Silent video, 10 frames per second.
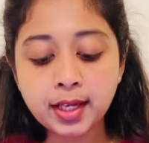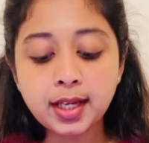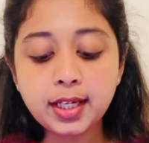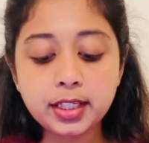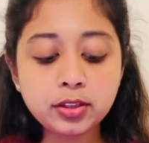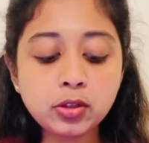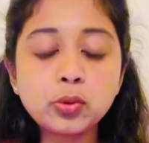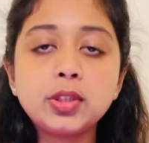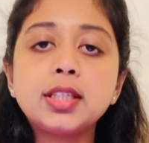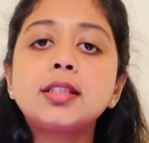
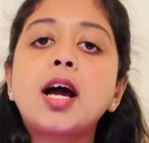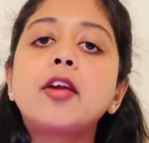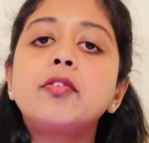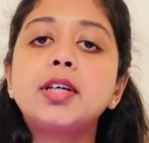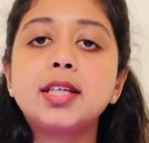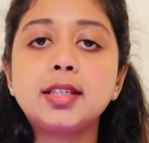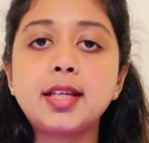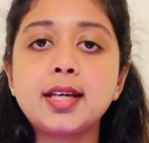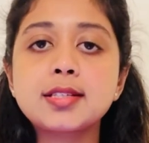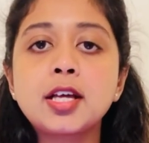including non-working
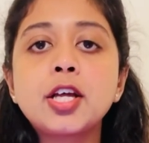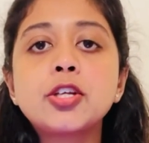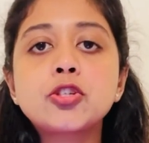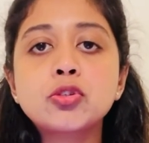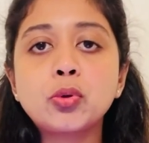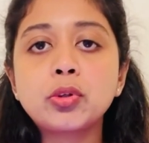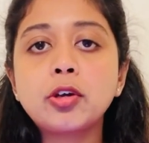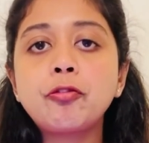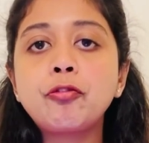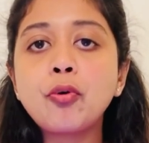days. So the
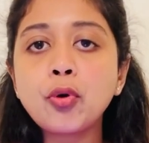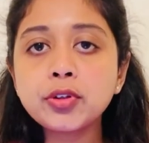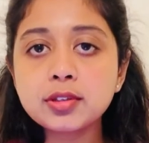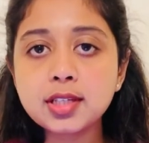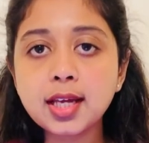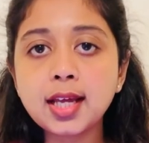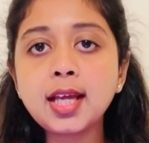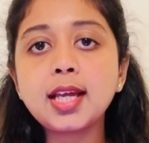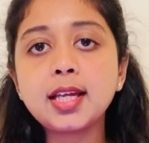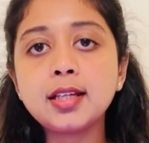4th day
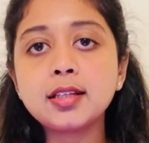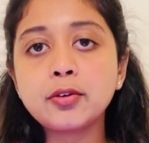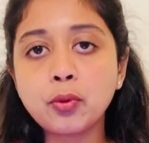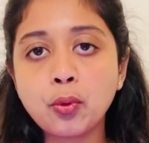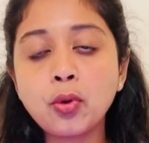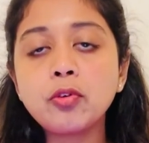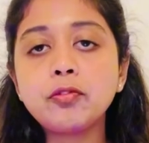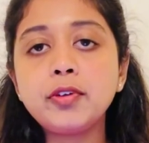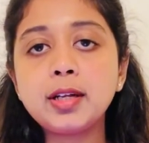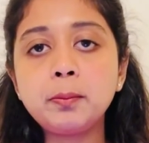in the row
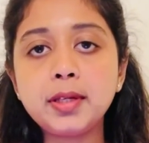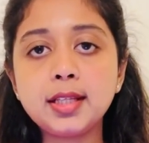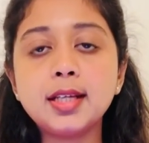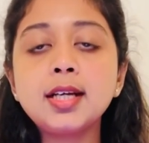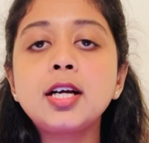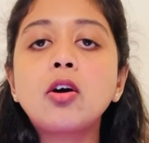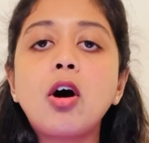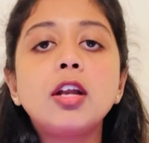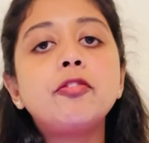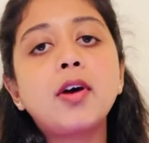will be the
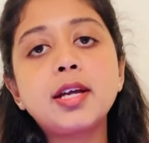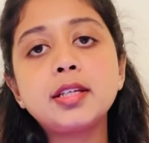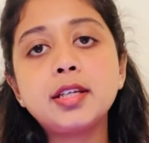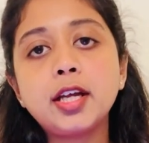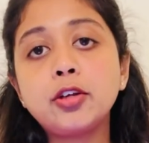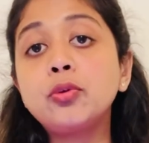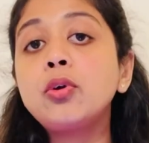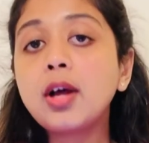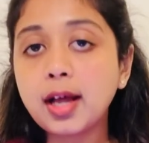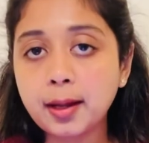qualifying day to
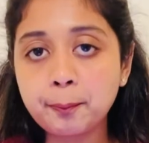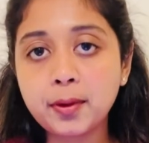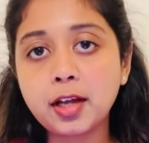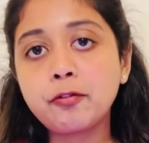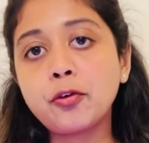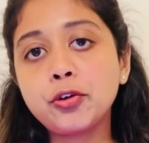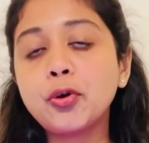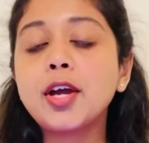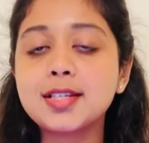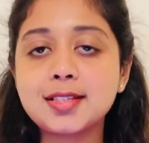apply for your
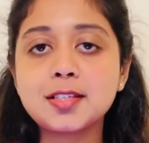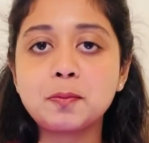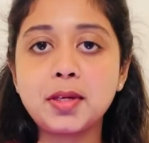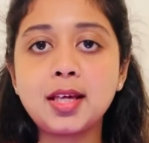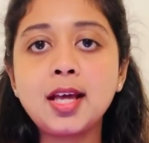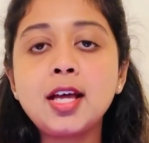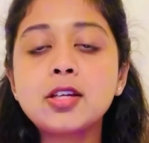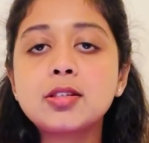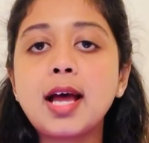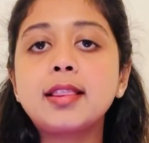SSP.
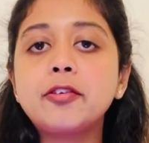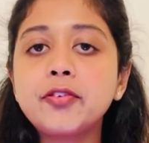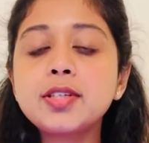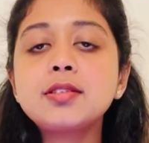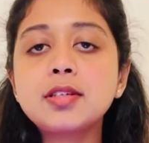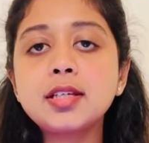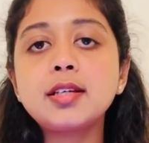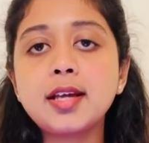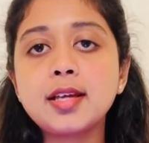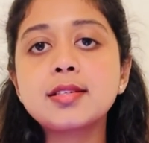And the first 3
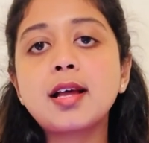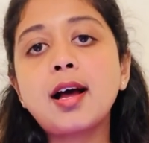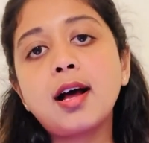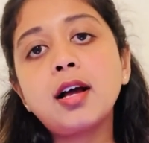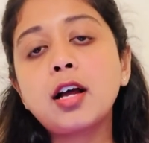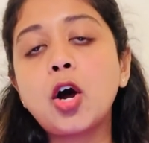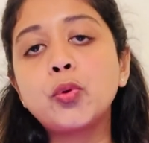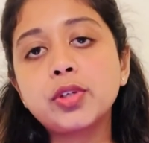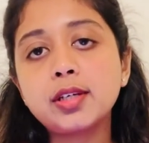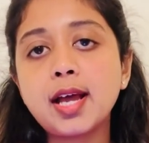days are
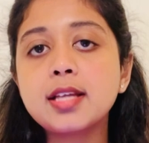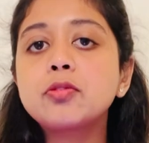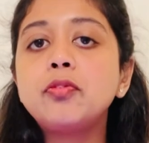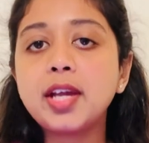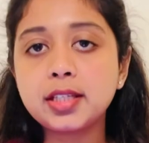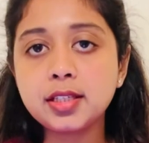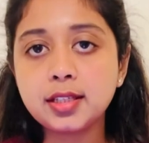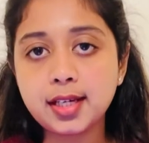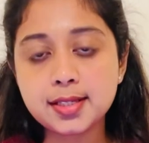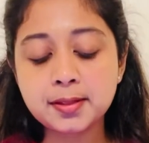counted as waiting
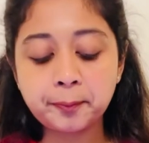days.